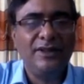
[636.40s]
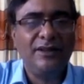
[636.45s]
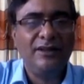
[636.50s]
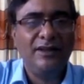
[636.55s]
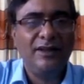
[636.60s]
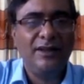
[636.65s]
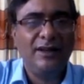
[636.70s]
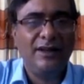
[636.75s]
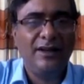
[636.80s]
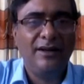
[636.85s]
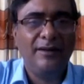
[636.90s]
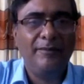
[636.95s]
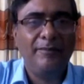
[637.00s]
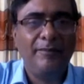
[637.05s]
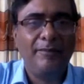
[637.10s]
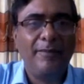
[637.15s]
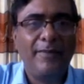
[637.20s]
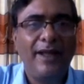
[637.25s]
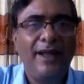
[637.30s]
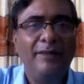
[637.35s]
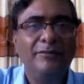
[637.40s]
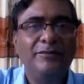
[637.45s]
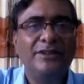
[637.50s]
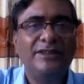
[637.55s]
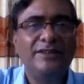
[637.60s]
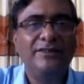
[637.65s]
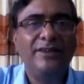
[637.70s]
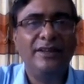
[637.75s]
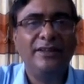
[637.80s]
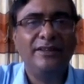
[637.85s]
I am
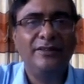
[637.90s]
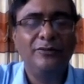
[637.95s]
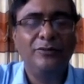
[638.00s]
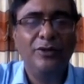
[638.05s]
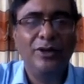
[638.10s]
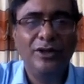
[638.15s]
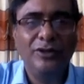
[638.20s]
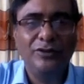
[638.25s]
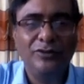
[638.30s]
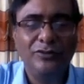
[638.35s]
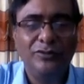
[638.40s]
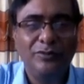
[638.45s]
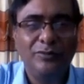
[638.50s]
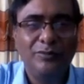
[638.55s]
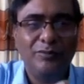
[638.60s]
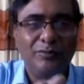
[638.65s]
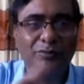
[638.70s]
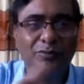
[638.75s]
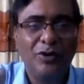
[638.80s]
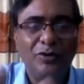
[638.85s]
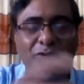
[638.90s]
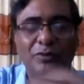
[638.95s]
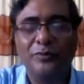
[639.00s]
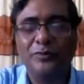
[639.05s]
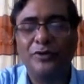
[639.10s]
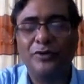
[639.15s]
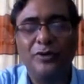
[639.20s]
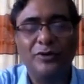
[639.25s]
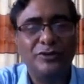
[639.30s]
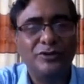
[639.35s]
straight going to
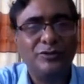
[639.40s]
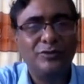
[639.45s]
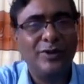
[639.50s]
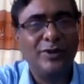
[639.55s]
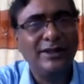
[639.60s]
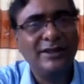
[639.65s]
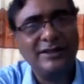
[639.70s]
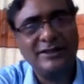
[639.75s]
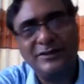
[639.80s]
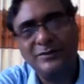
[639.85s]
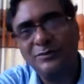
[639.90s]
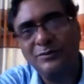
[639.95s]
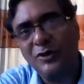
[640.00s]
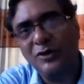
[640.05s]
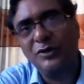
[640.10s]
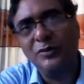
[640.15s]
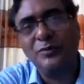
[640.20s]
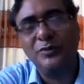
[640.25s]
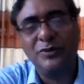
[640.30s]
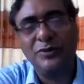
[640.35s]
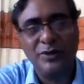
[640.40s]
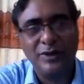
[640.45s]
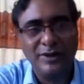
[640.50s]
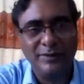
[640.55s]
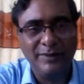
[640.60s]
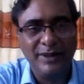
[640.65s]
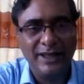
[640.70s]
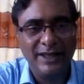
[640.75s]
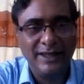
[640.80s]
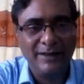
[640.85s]
monophthongs. What does monophthong
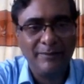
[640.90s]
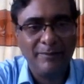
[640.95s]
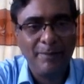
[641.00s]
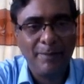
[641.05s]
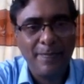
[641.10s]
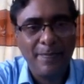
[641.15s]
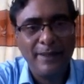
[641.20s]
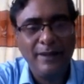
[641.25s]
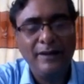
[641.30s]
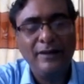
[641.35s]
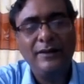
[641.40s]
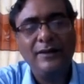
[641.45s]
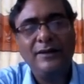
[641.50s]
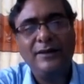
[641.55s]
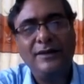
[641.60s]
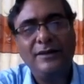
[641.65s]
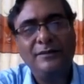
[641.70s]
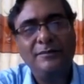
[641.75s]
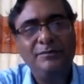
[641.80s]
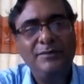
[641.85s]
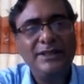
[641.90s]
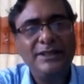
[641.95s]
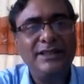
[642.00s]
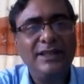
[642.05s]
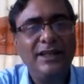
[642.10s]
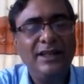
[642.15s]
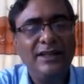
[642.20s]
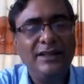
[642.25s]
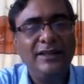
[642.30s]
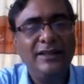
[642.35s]
mean?
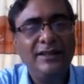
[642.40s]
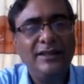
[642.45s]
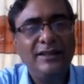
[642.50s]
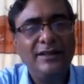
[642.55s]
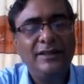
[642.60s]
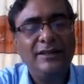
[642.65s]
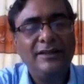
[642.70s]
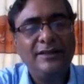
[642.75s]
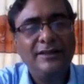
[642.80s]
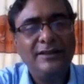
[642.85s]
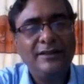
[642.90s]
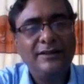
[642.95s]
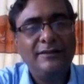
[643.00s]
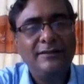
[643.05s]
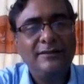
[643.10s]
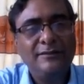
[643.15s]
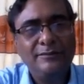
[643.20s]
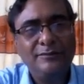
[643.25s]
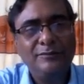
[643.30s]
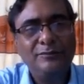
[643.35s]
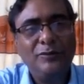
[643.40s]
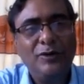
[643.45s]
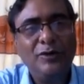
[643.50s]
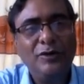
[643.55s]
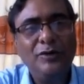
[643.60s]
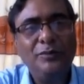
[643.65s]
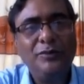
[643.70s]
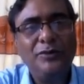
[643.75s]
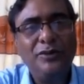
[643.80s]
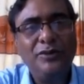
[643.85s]
Basically,
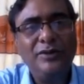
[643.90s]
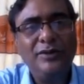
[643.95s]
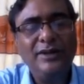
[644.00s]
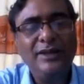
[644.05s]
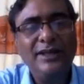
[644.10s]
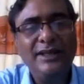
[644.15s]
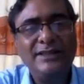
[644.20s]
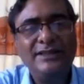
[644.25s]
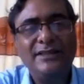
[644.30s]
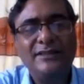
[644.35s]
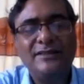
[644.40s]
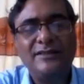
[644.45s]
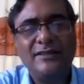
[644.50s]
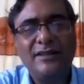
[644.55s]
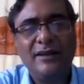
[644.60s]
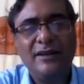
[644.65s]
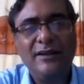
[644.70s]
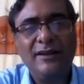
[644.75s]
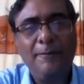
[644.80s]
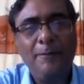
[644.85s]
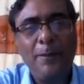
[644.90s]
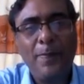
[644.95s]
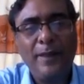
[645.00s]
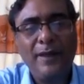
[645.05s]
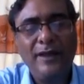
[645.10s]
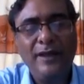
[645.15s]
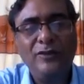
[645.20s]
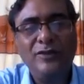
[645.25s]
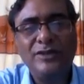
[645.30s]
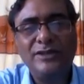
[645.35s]
monophthong is a term
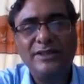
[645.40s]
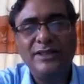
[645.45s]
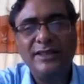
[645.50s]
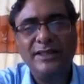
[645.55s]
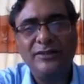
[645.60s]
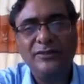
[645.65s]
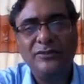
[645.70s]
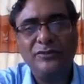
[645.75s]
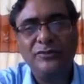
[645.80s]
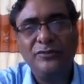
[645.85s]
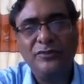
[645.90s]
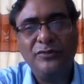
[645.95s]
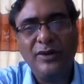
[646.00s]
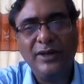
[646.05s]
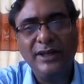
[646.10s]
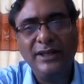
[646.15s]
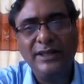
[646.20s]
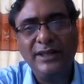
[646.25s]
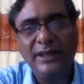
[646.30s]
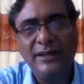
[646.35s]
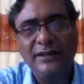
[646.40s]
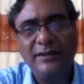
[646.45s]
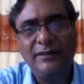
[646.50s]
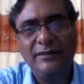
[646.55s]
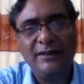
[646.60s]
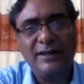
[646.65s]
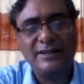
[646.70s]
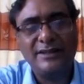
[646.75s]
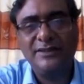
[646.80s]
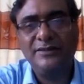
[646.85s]
used in phonetic
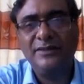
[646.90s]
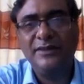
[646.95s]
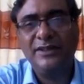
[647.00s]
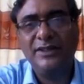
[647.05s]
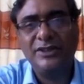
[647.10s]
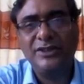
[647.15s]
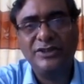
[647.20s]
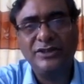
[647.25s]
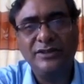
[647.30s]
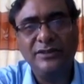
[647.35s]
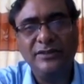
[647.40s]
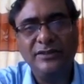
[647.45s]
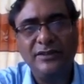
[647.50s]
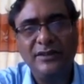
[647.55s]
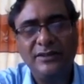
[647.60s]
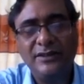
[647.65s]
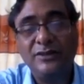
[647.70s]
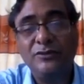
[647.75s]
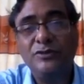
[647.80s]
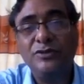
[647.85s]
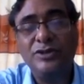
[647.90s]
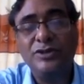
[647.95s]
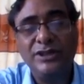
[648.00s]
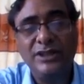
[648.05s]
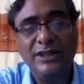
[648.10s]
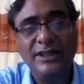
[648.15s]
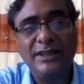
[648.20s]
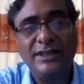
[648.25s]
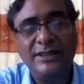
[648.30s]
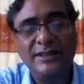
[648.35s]
classification. The
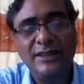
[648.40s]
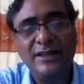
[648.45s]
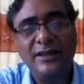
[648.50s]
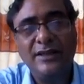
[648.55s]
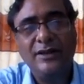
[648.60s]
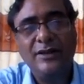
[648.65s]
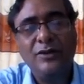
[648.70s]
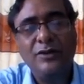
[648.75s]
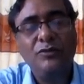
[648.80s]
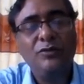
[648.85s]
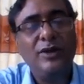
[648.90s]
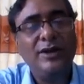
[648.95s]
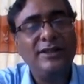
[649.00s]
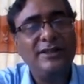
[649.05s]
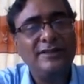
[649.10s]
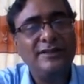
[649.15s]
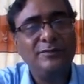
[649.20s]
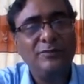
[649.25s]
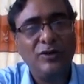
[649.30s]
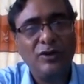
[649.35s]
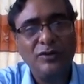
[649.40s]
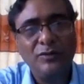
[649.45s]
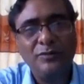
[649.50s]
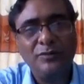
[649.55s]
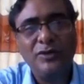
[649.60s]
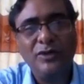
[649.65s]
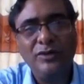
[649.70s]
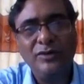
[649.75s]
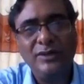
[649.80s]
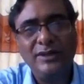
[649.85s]
question is, what is
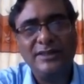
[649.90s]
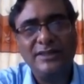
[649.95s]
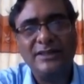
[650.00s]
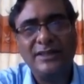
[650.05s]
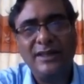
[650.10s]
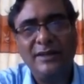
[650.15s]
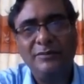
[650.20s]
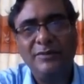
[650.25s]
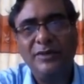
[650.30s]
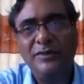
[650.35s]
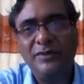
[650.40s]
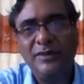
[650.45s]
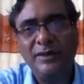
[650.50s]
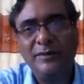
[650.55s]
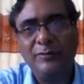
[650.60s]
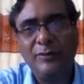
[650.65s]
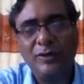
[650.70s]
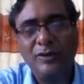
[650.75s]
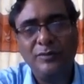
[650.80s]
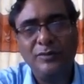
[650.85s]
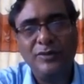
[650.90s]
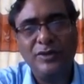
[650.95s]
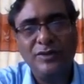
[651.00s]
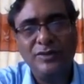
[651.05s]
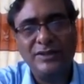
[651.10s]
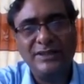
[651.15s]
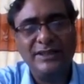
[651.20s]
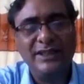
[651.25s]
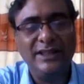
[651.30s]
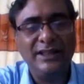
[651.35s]
monophthong? Describe different
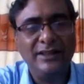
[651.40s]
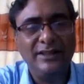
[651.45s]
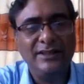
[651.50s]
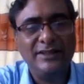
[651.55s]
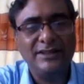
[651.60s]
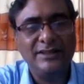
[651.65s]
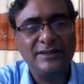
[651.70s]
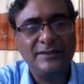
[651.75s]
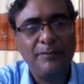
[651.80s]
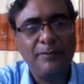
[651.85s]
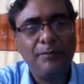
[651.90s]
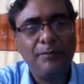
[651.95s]
monophthongs in English.